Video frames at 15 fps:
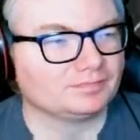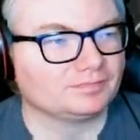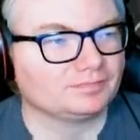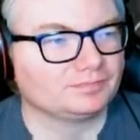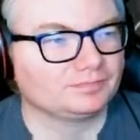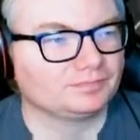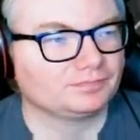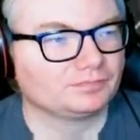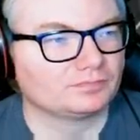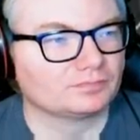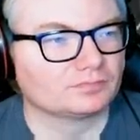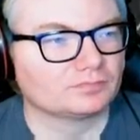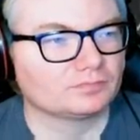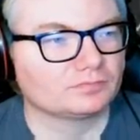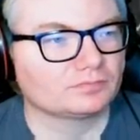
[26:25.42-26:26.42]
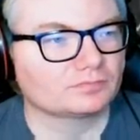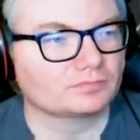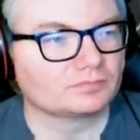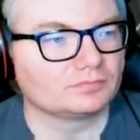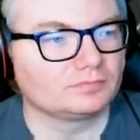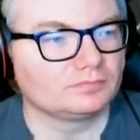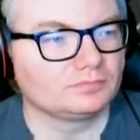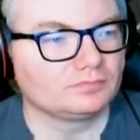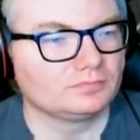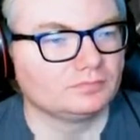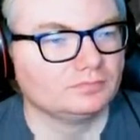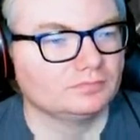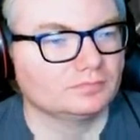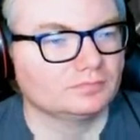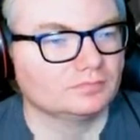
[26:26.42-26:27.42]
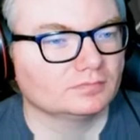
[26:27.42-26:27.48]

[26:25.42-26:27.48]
(no one is talking)